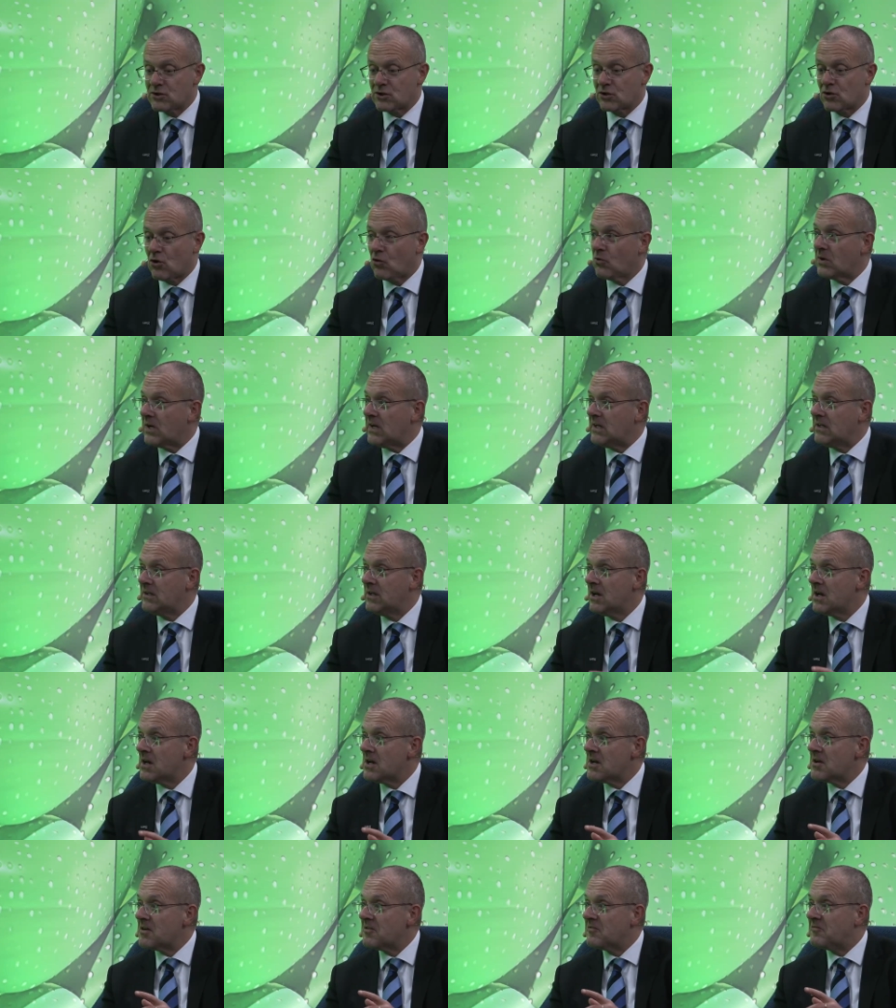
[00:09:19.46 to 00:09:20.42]
ago in
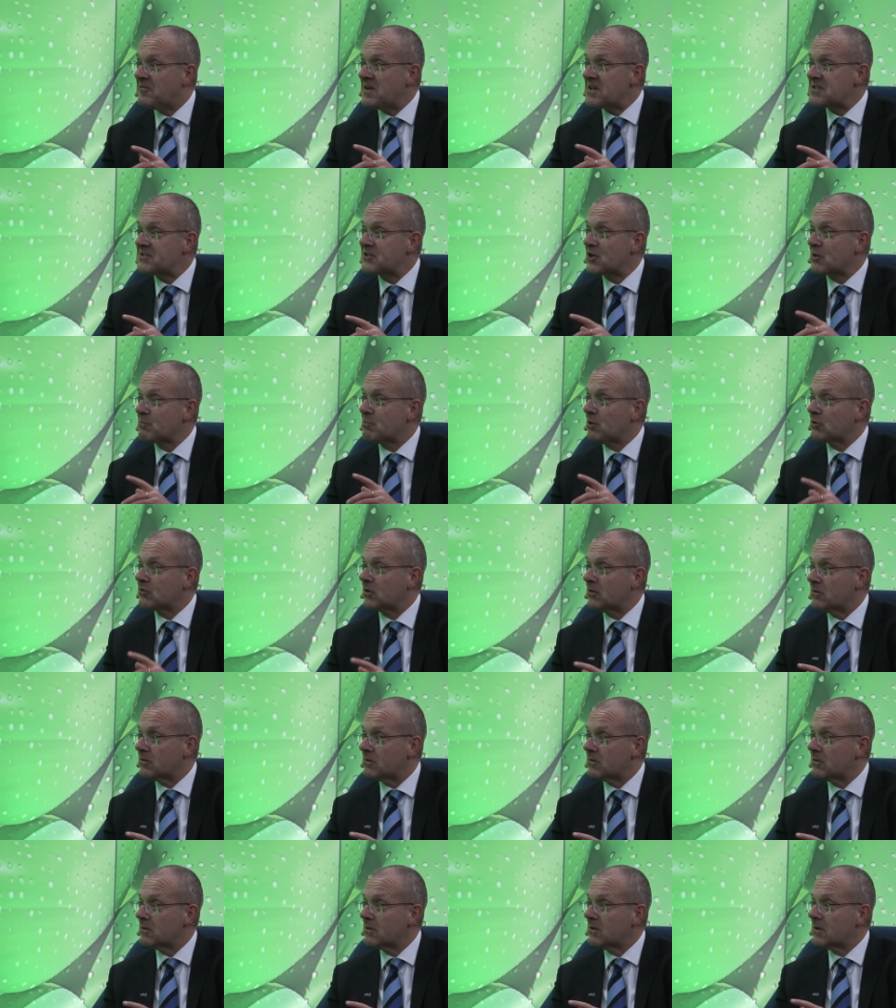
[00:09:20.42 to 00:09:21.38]
Västerbotten.
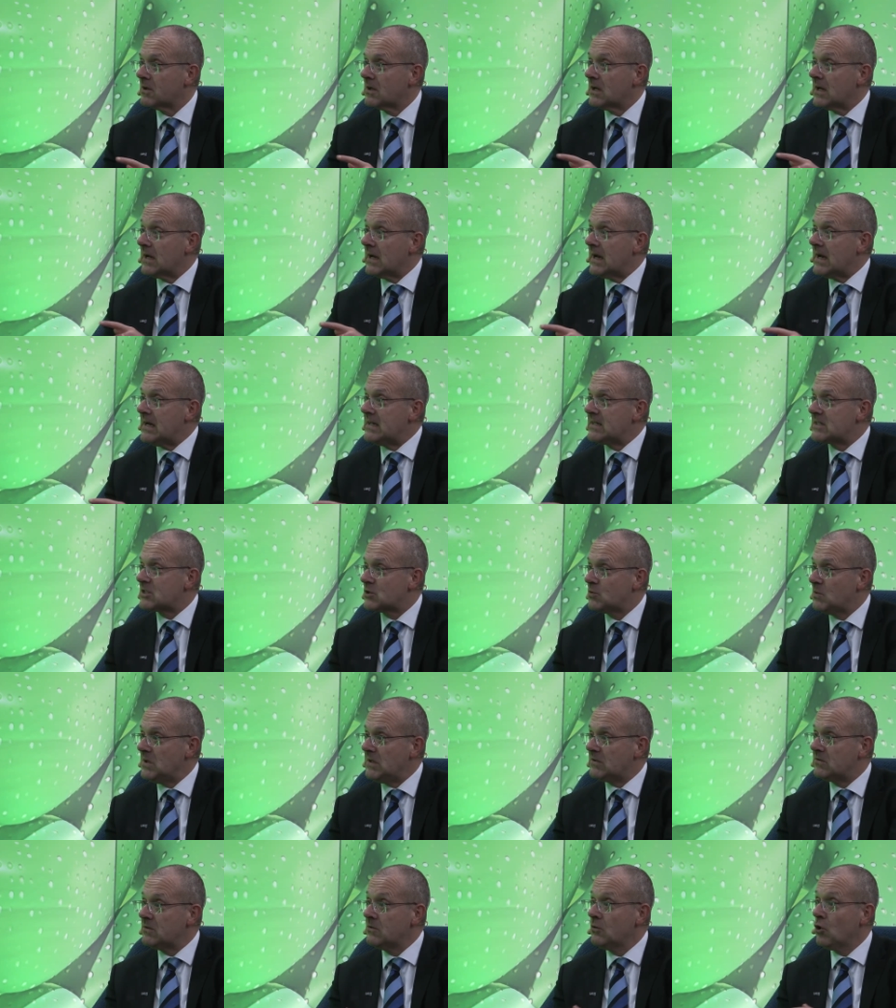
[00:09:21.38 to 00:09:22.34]
Vesterbotten, in
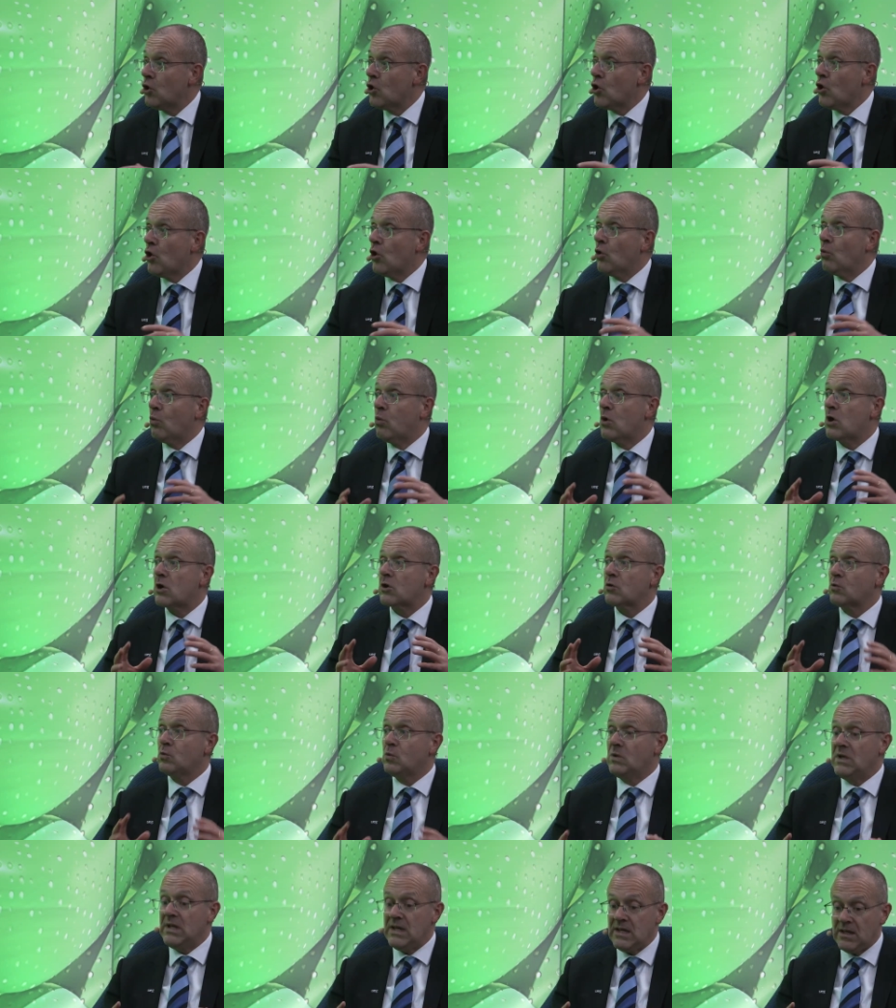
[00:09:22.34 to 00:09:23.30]
Sweden, yes.
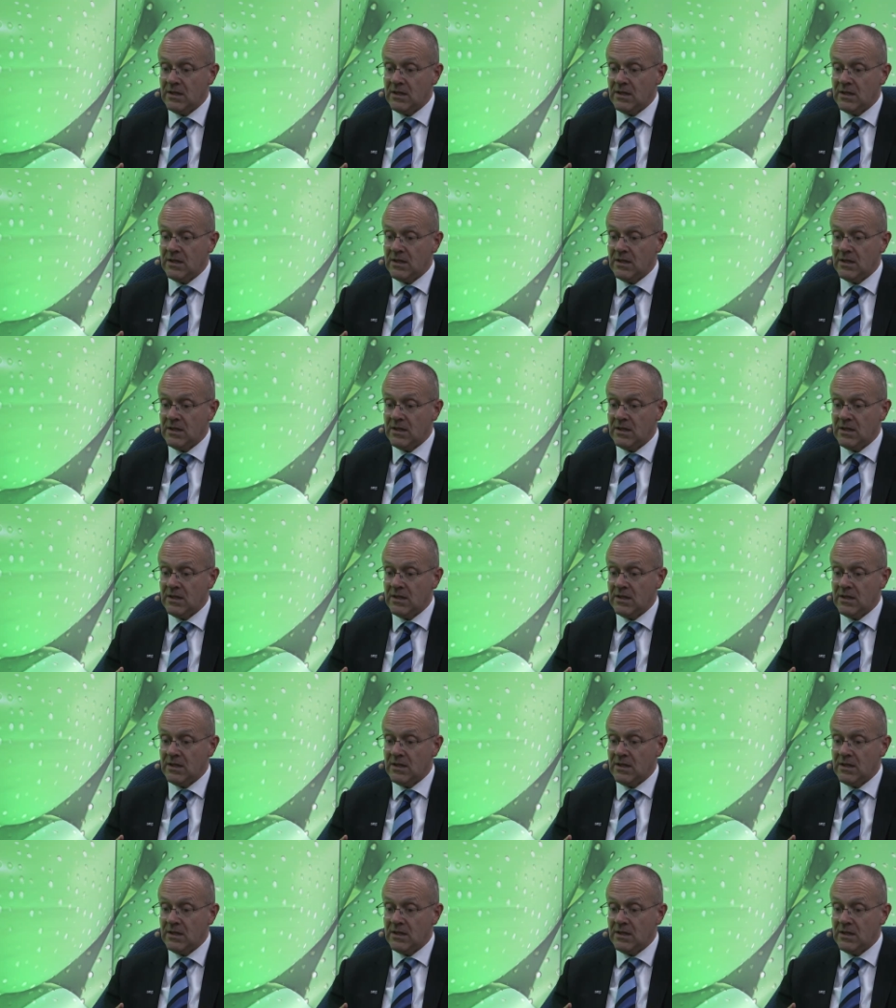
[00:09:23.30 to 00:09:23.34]
we